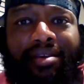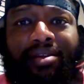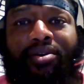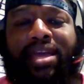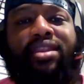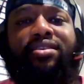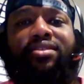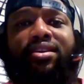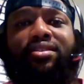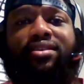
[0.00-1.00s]

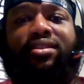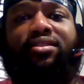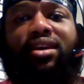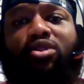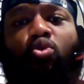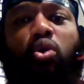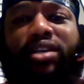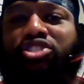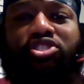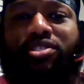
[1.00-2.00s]
anything that
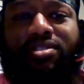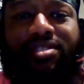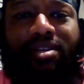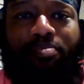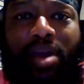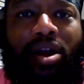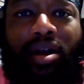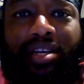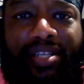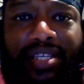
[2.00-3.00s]
questions
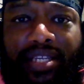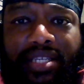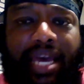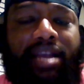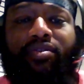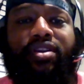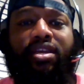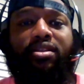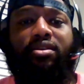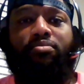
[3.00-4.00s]
America's integrity
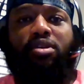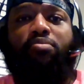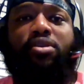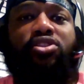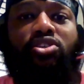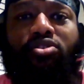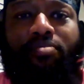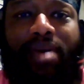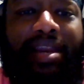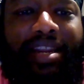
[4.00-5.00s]
and commitment to
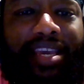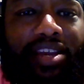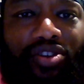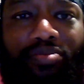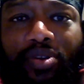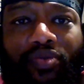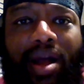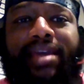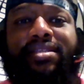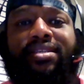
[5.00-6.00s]
humanity and human
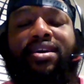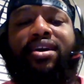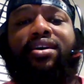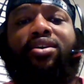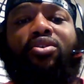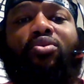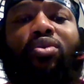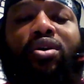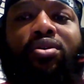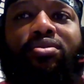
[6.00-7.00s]
rights.
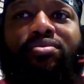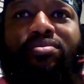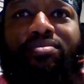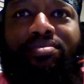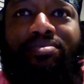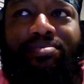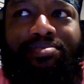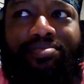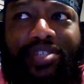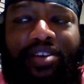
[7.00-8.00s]
Well,
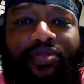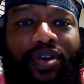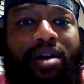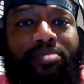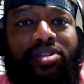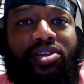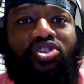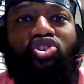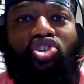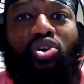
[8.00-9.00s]
Jake Fromm in
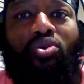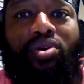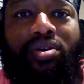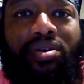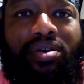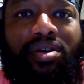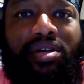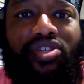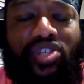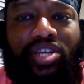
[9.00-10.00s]
his joke
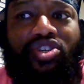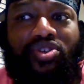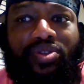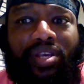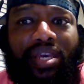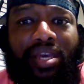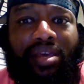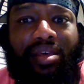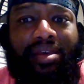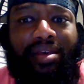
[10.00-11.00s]
essentially
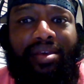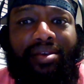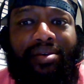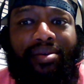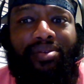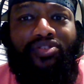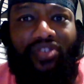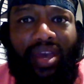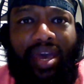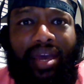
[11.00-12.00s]

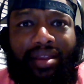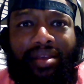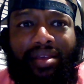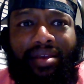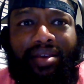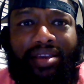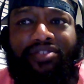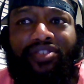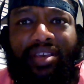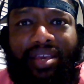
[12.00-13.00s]
said
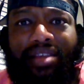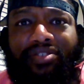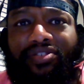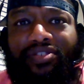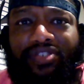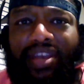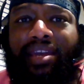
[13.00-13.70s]
he's against the Second